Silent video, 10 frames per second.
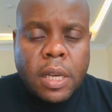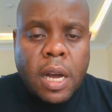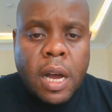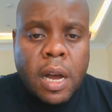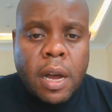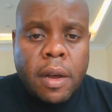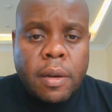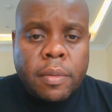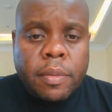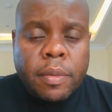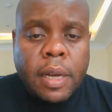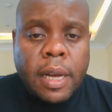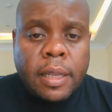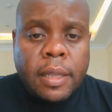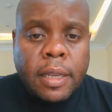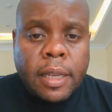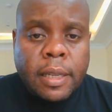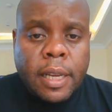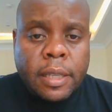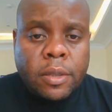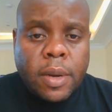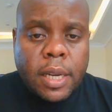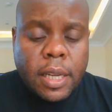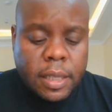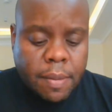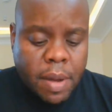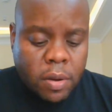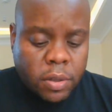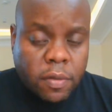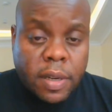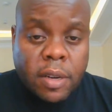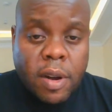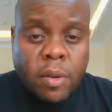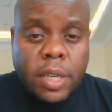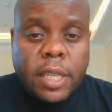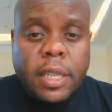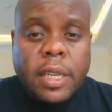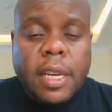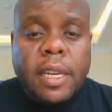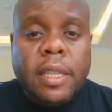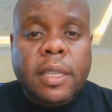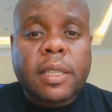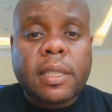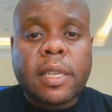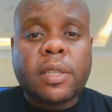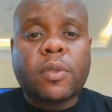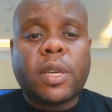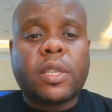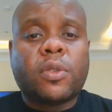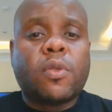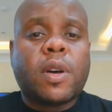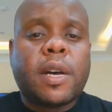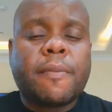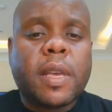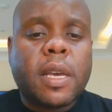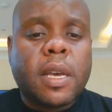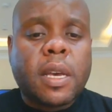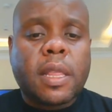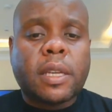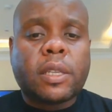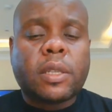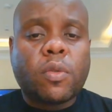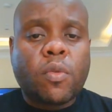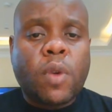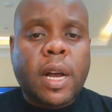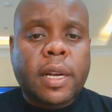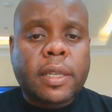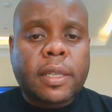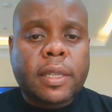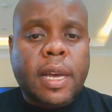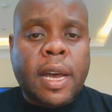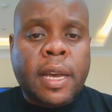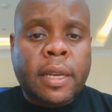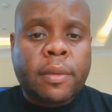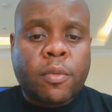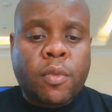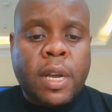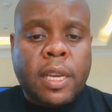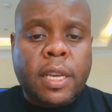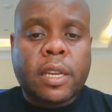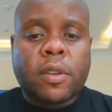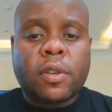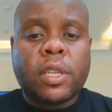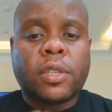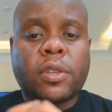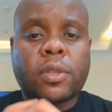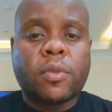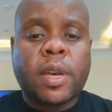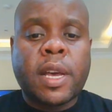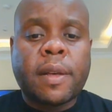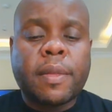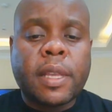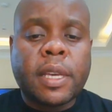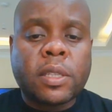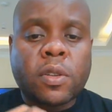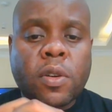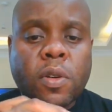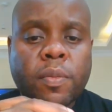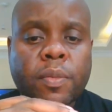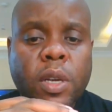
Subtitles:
Then the next one is about overcrowding, and this is just to ensure that workers are working in conditions where there is no